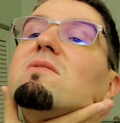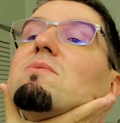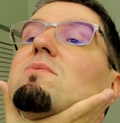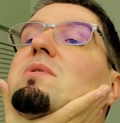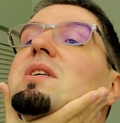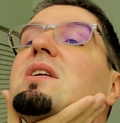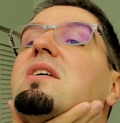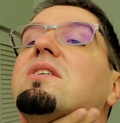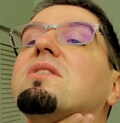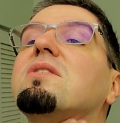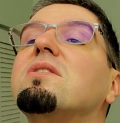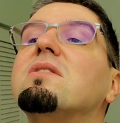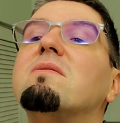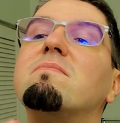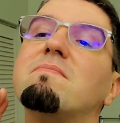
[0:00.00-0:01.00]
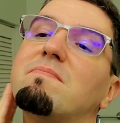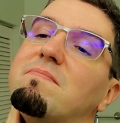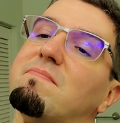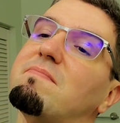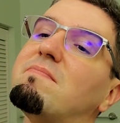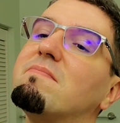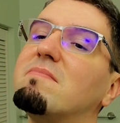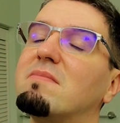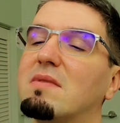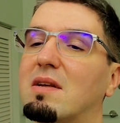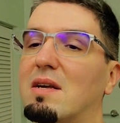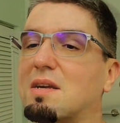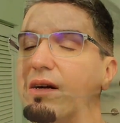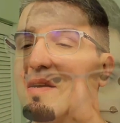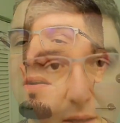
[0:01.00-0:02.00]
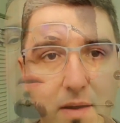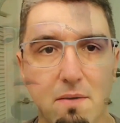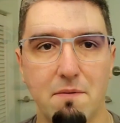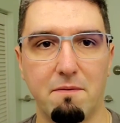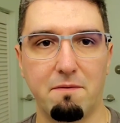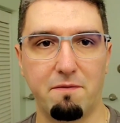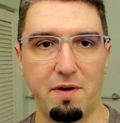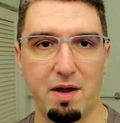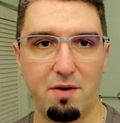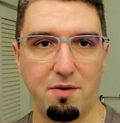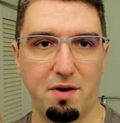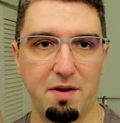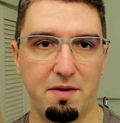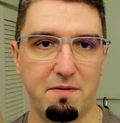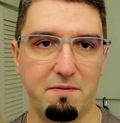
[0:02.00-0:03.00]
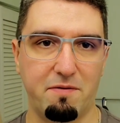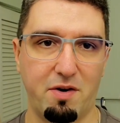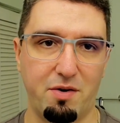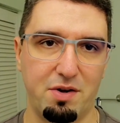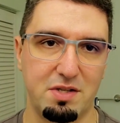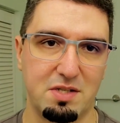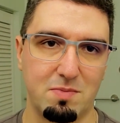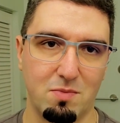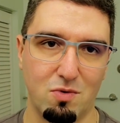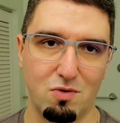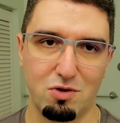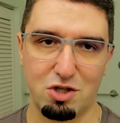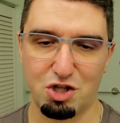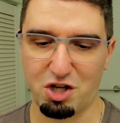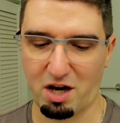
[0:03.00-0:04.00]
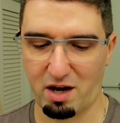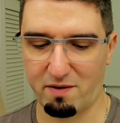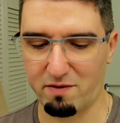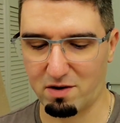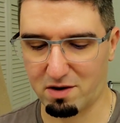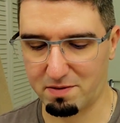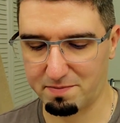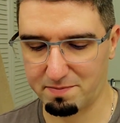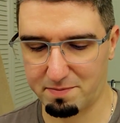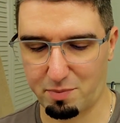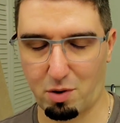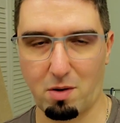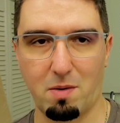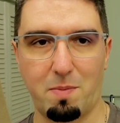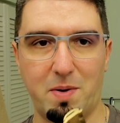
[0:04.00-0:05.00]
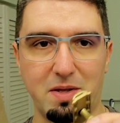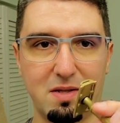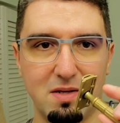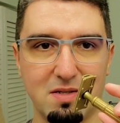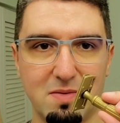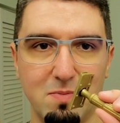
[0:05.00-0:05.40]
really good. Very smooth shaver, probably the